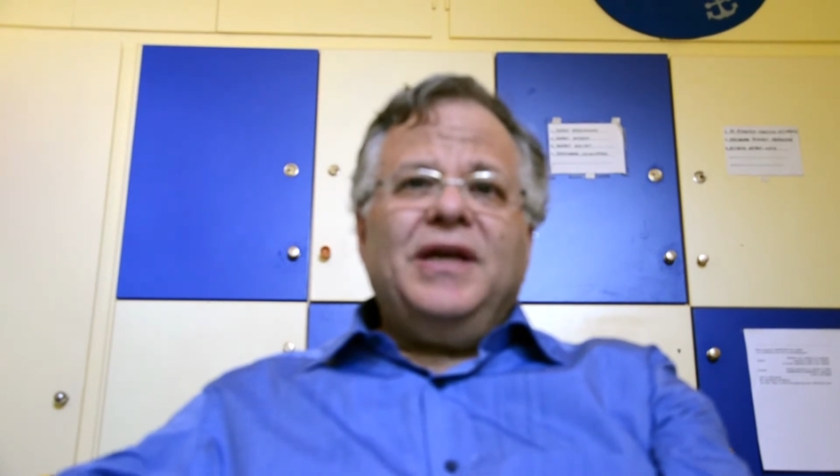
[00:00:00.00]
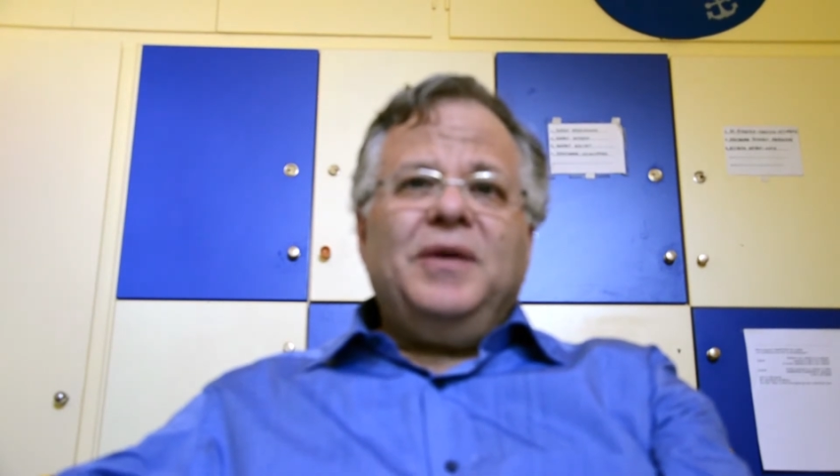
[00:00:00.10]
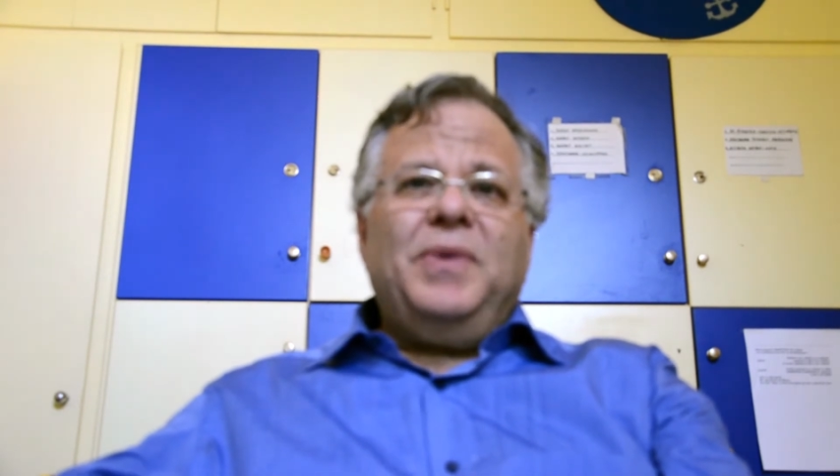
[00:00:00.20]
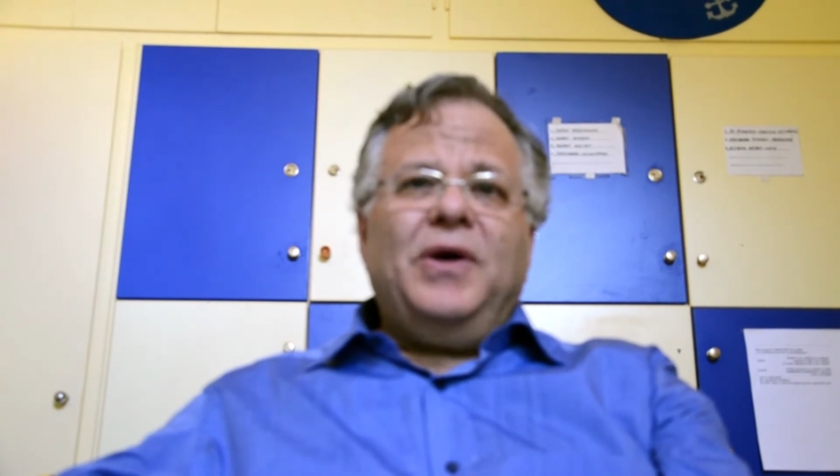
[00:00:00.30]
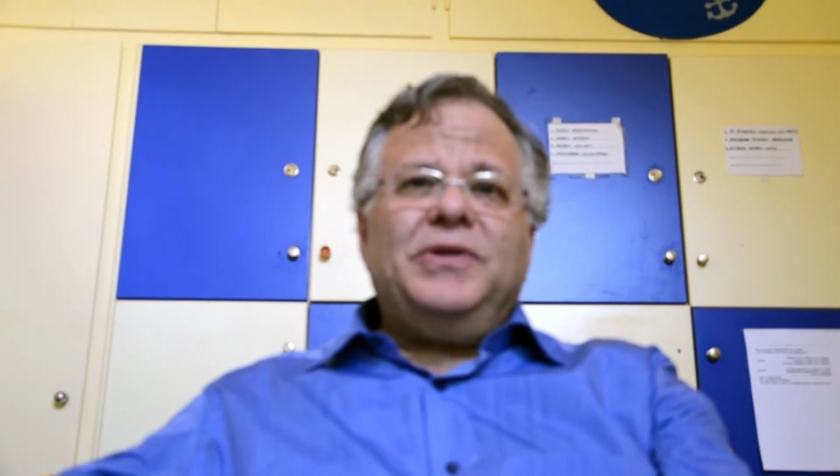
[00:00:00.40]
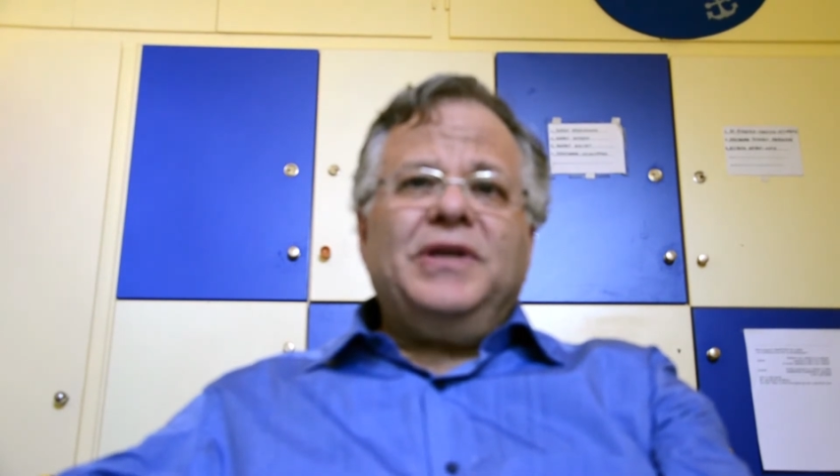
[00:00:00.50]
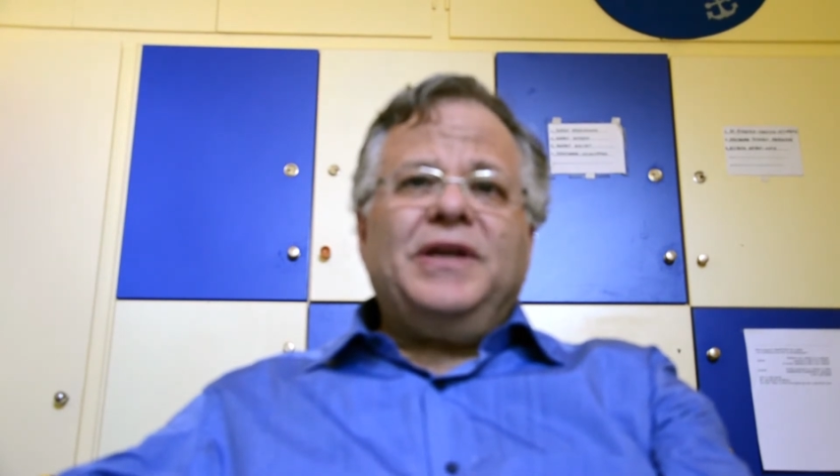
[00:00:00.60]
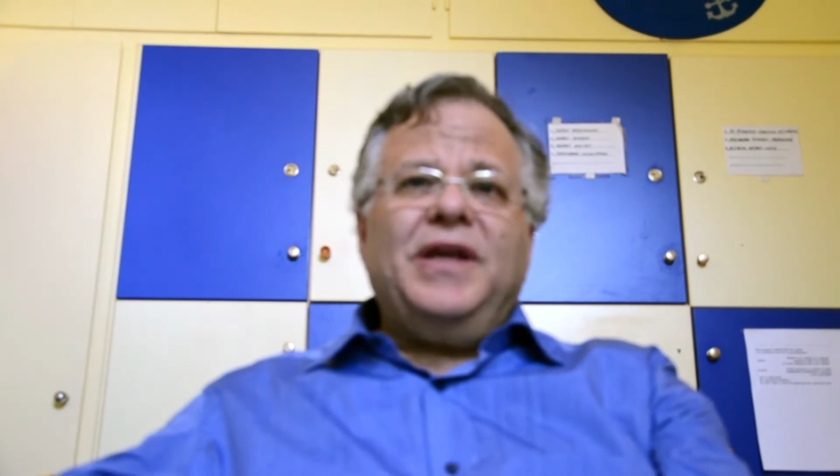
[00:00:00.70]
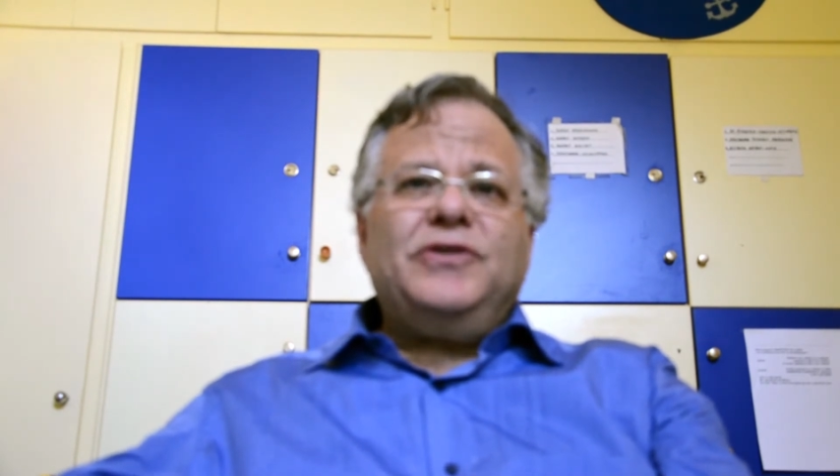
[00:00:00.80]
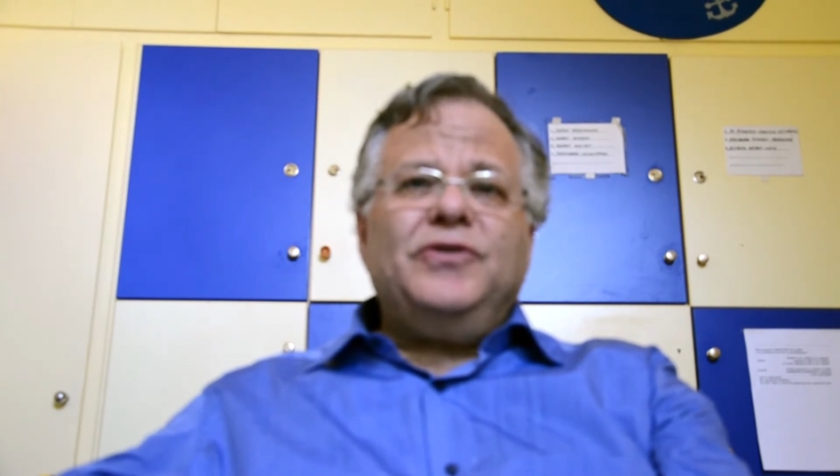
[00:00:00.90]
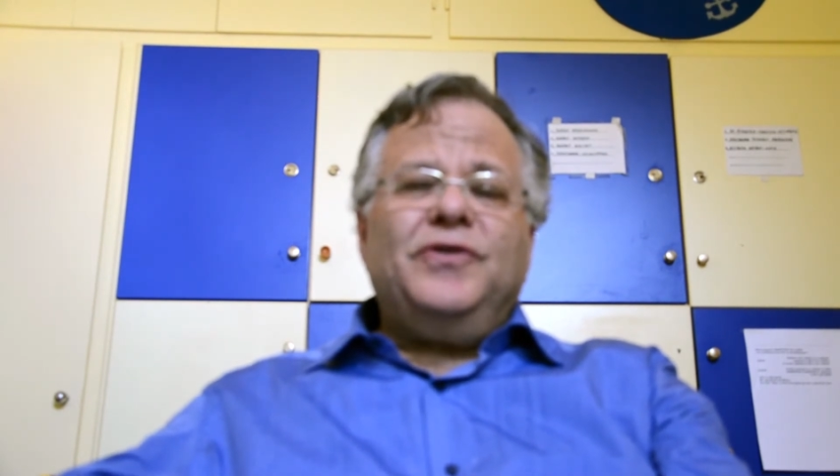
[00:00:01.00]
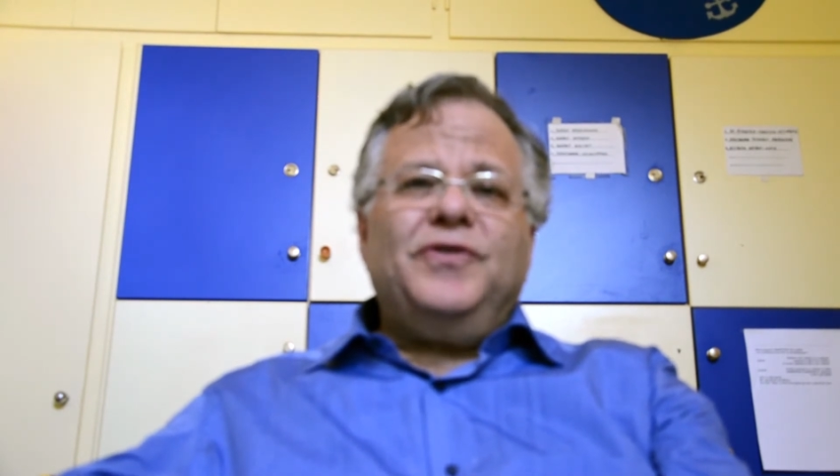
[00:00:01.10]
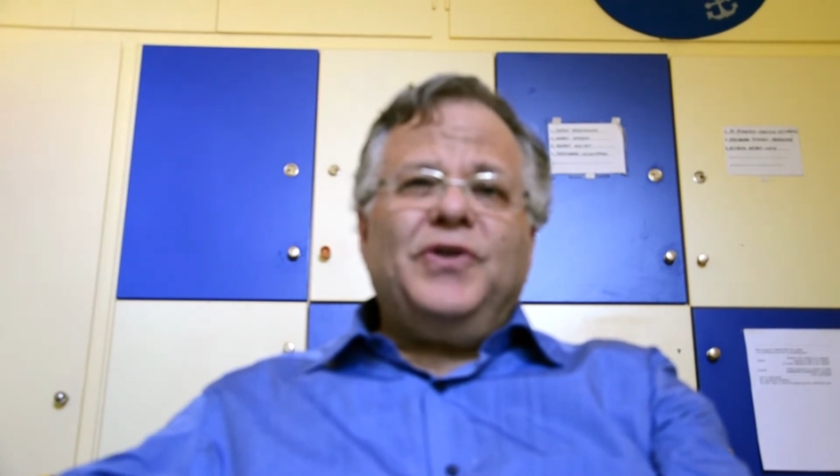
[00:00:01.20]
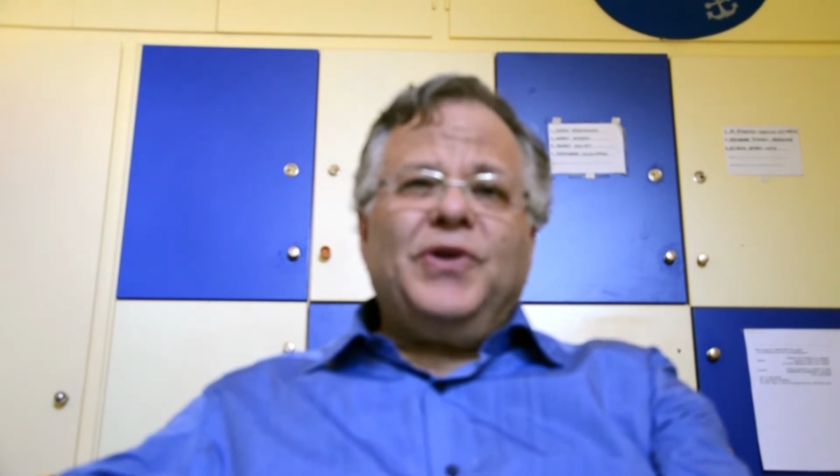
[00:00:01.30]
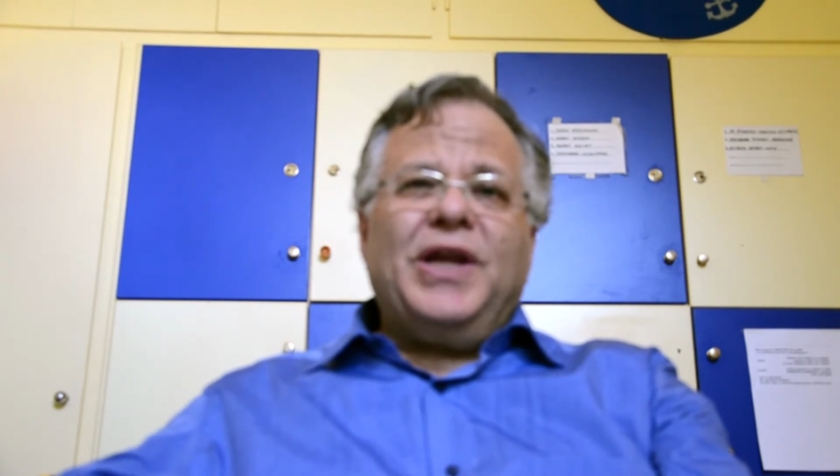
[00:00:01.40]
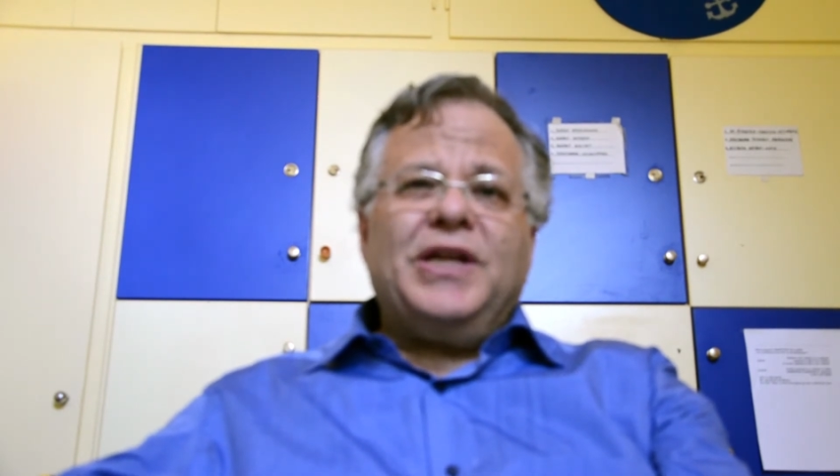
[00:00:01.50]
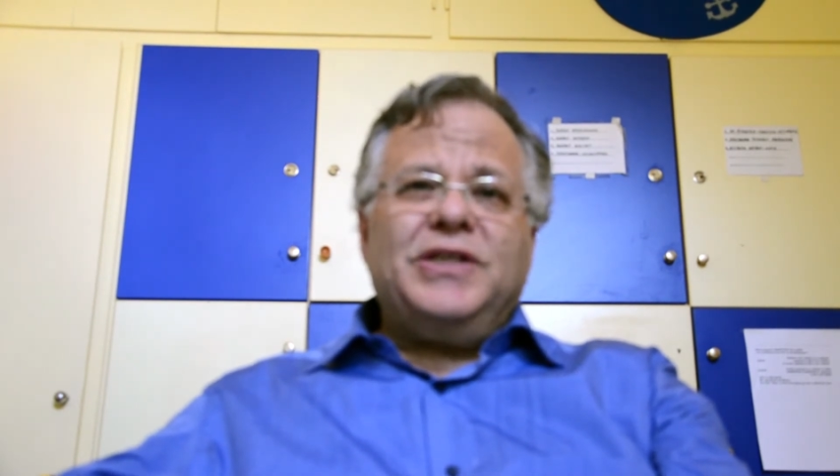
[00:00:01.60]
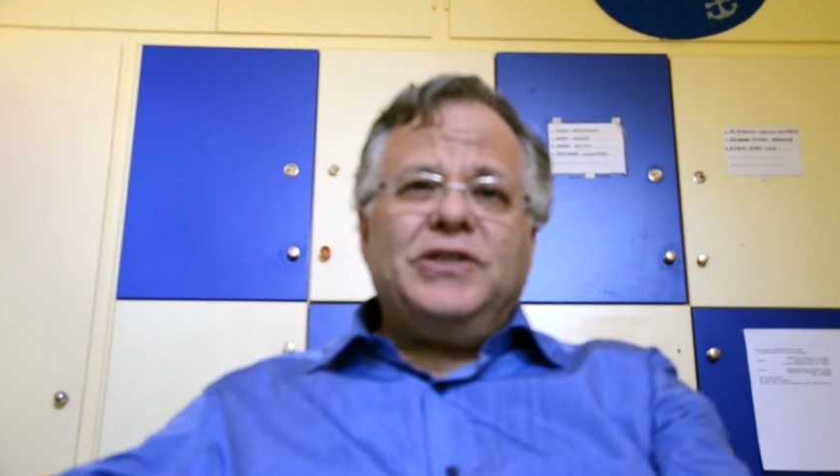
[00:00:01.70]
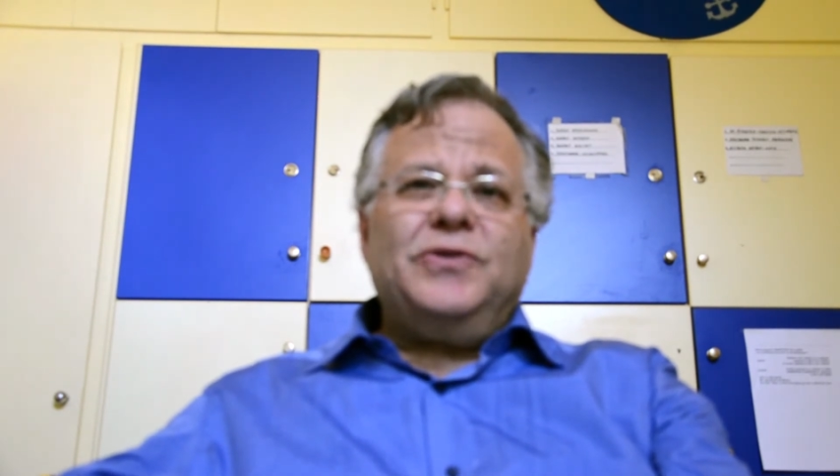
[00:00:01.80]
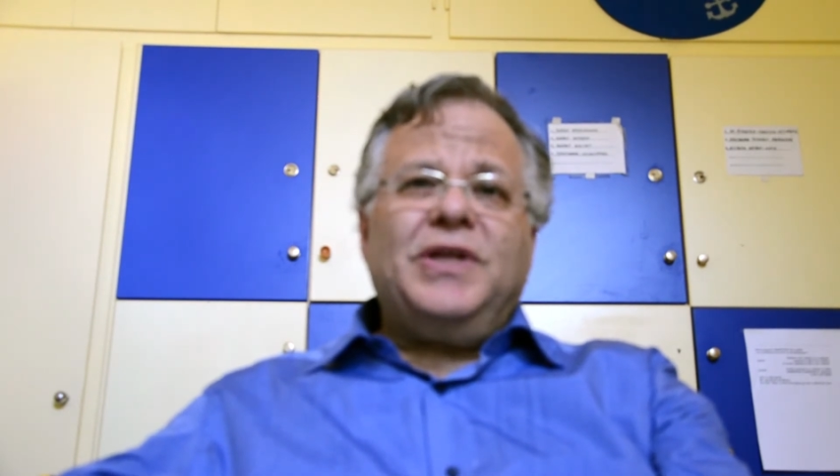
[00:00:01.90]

about the creation of an organization